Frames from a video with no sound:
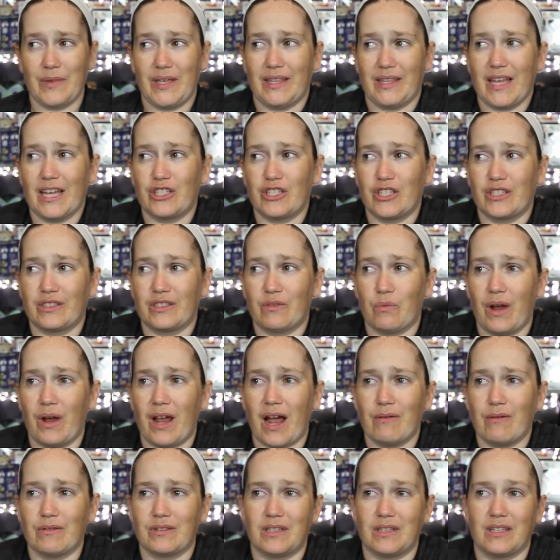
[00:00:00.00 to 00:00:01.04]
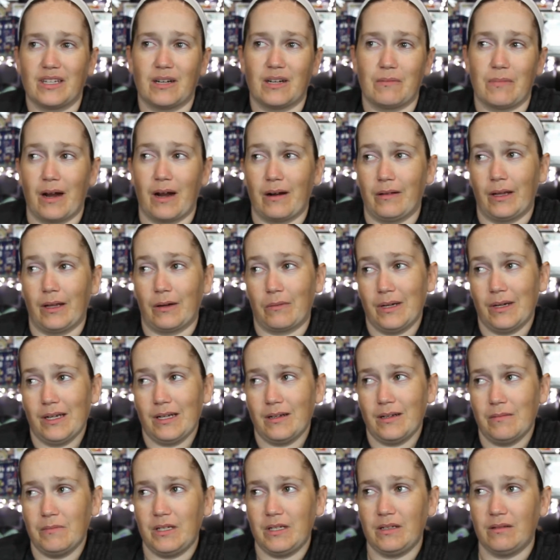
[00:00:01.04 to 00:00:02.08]
that's just the way I was thinking about it. Like, well, I
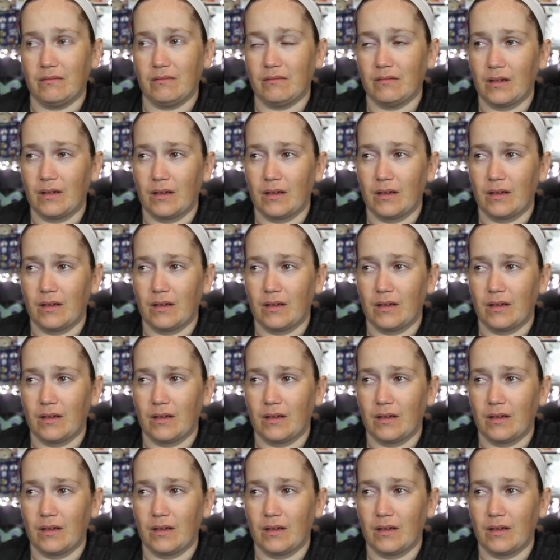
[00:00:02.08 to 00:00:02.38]
mean,